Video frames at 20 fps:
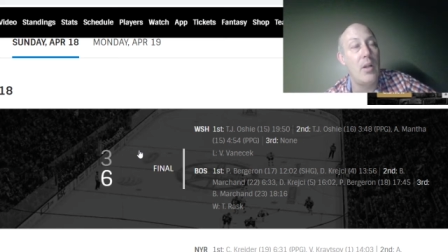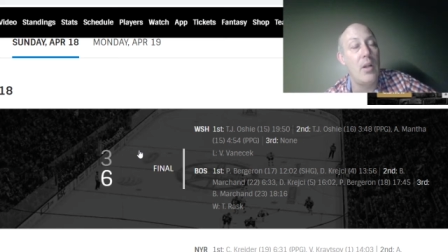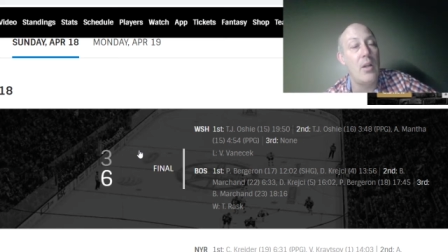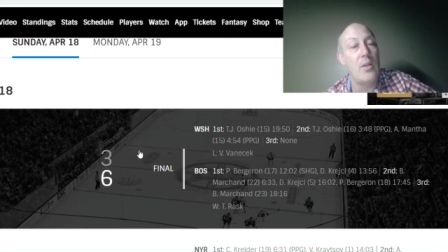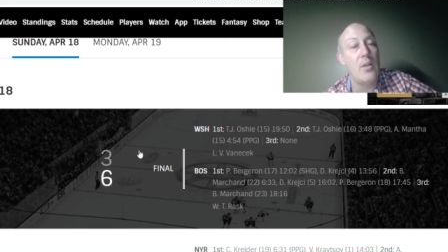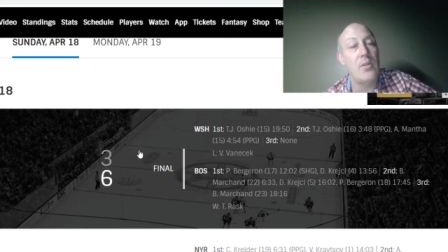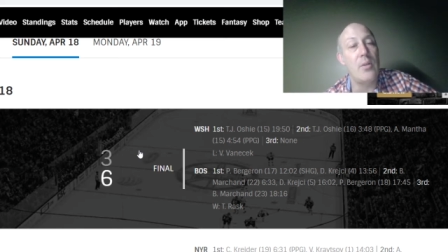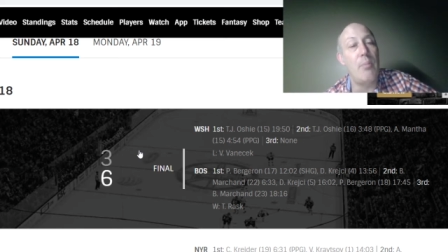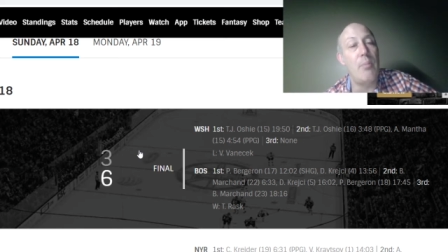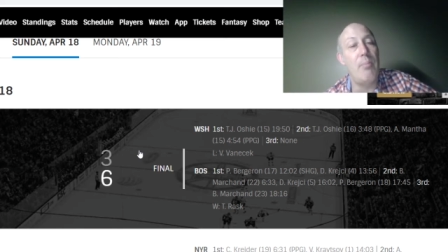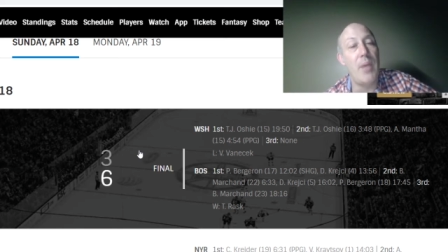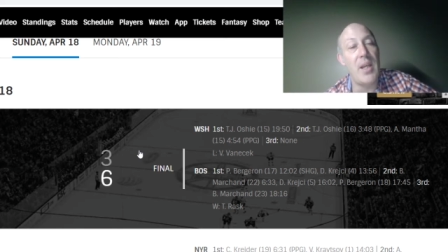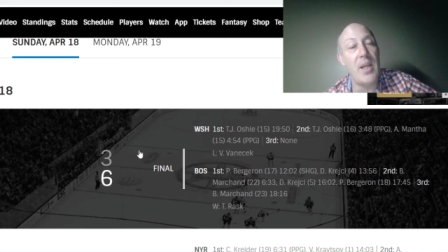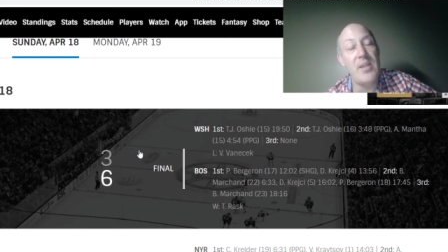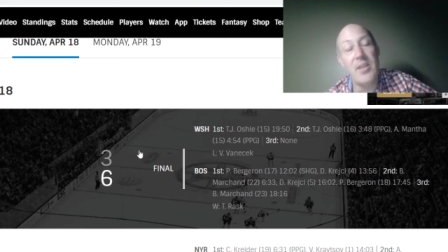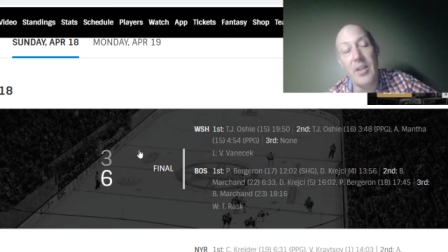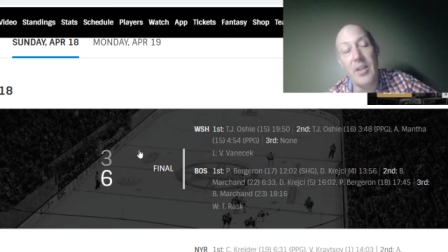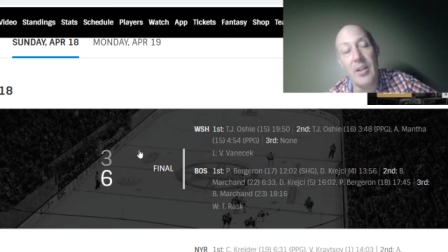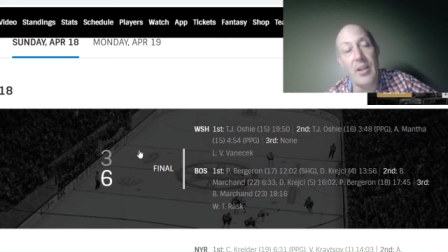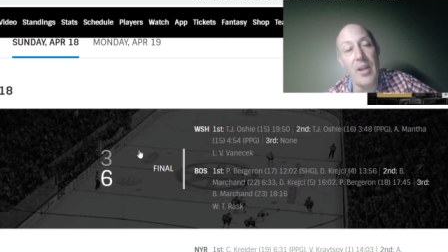So
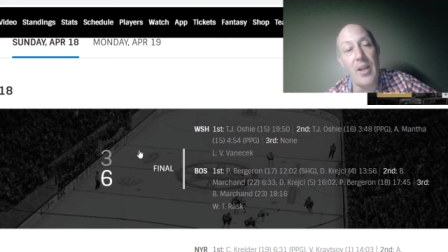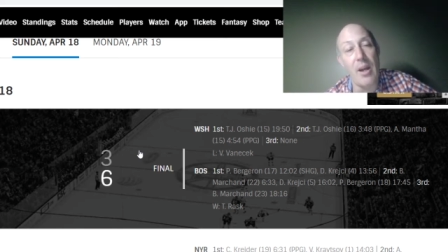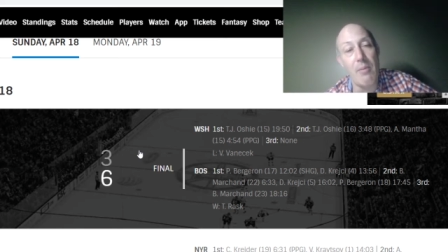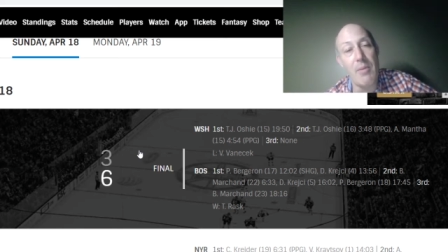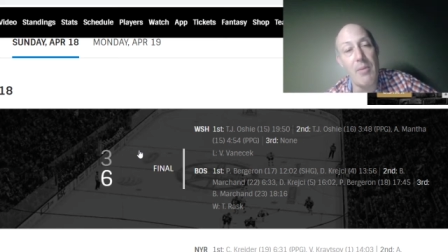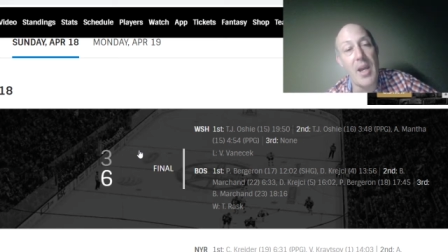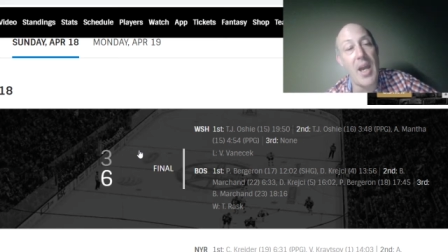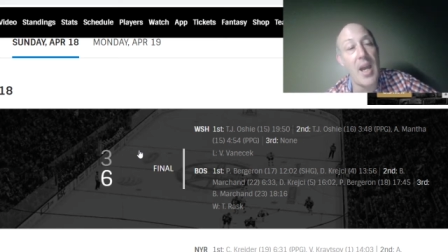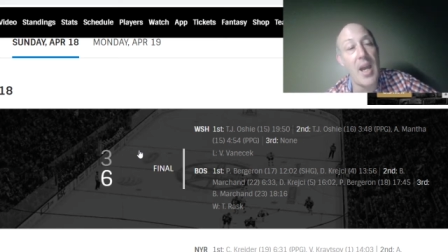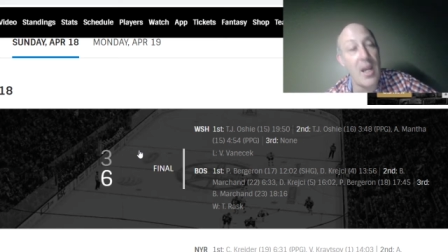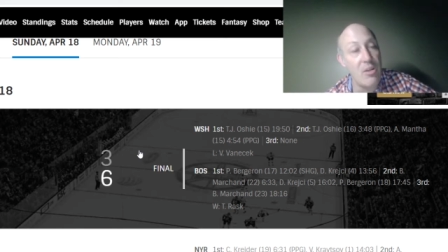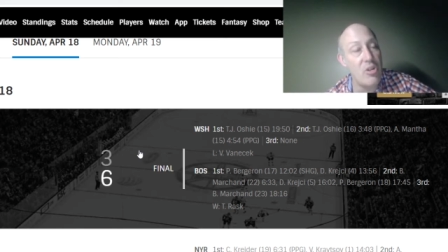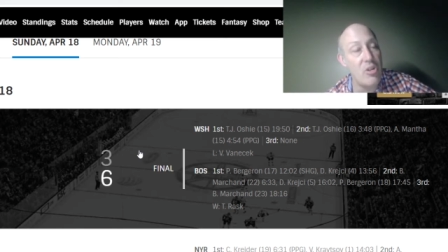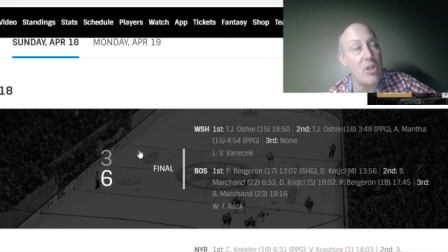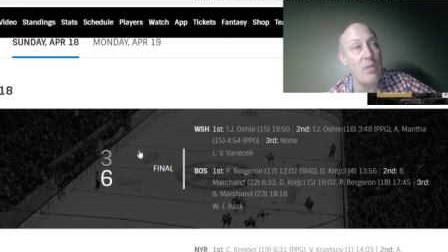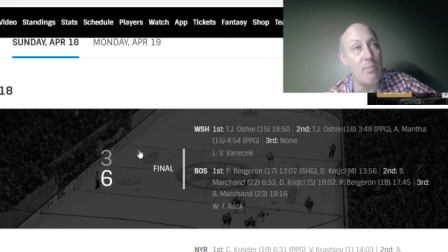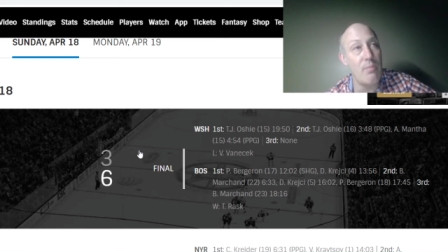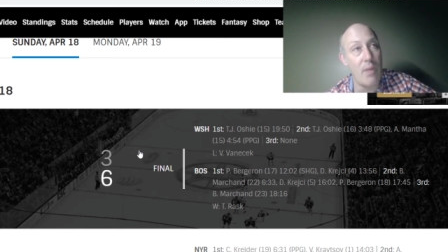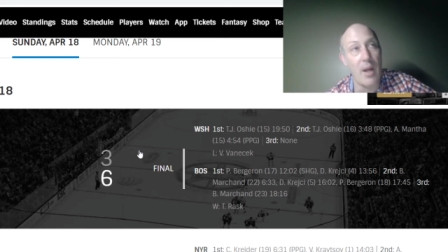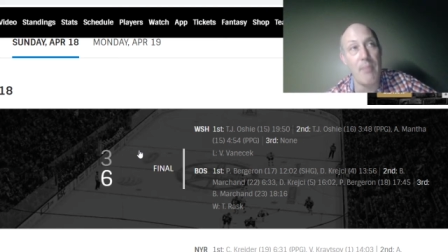basically, I'm
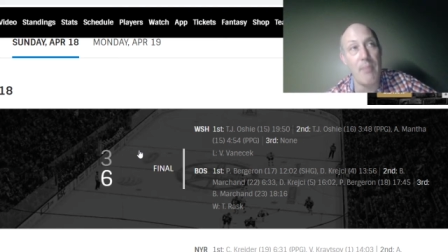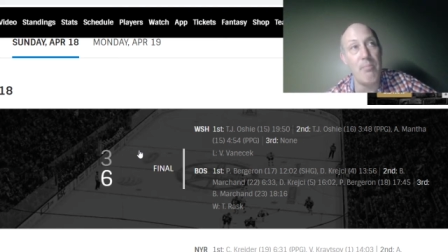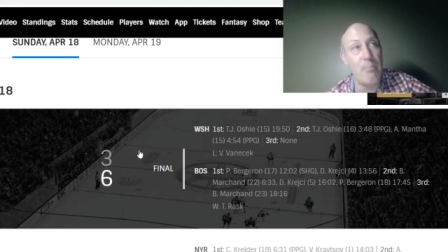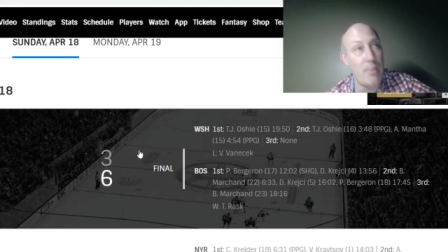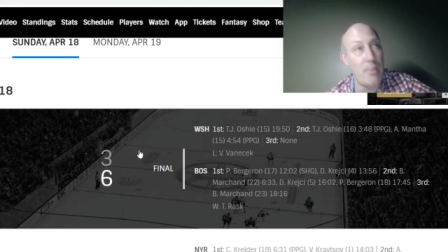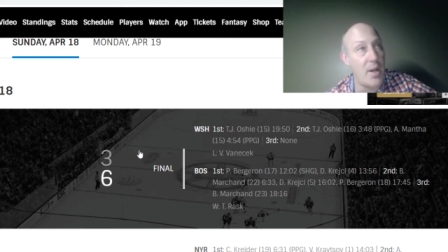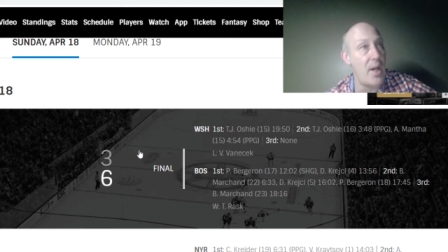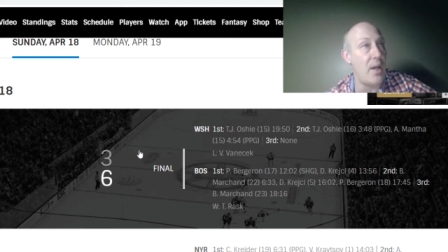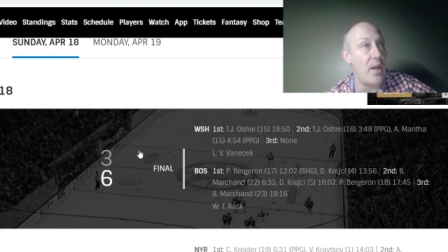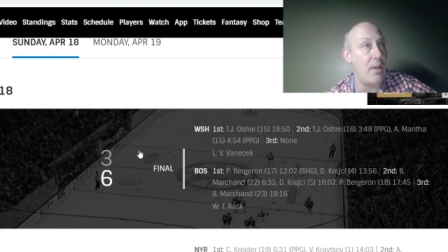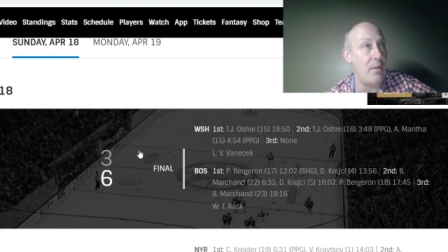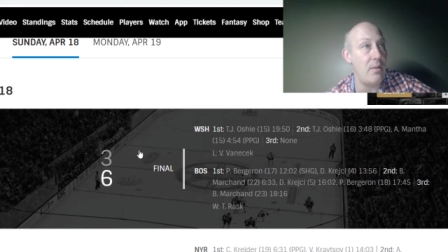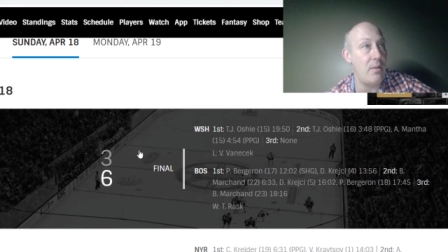hedging my bet